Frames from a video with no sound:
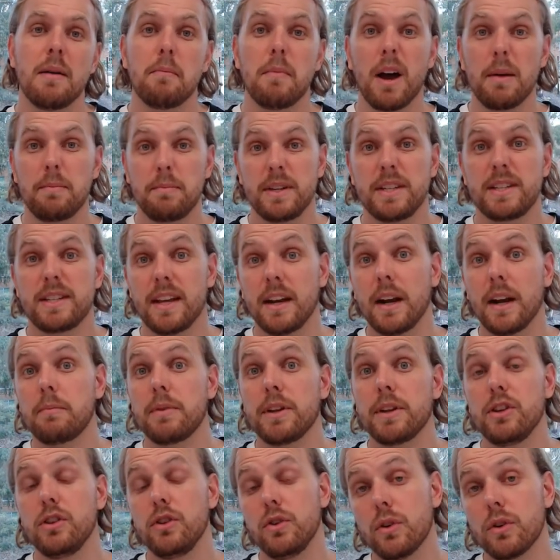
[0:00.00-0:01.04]
might be set
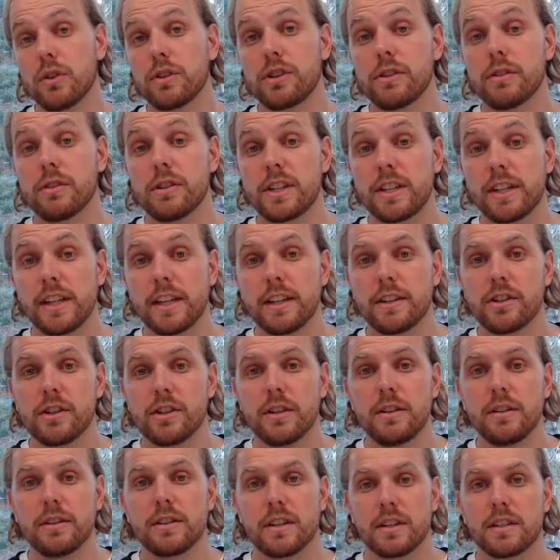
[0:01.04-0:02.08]
up in your
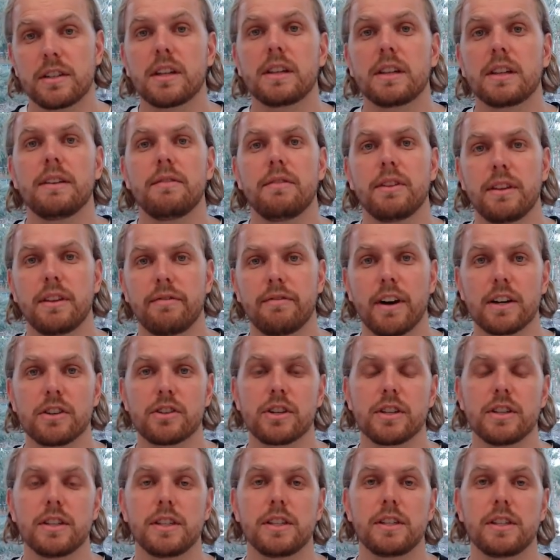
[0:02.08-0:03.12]
jurisdiction to deliver the
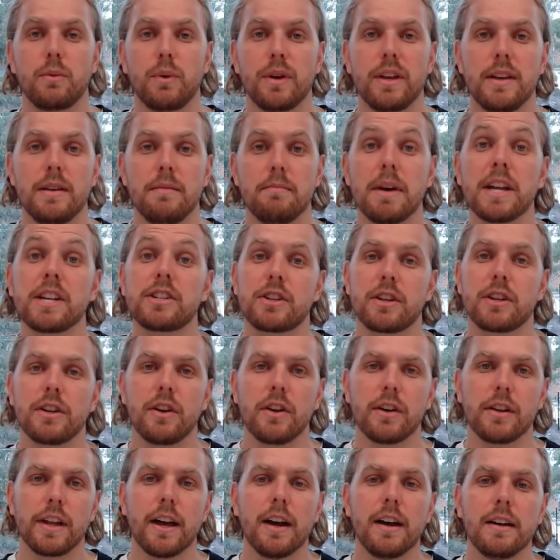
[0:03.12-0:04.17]
functions we
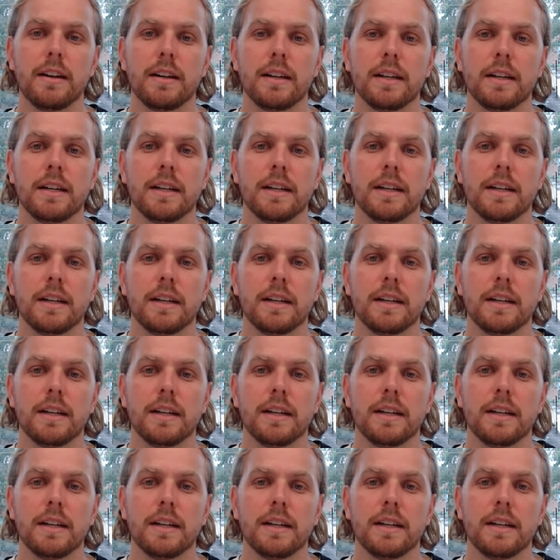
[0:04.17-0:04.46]
mentioned earlier,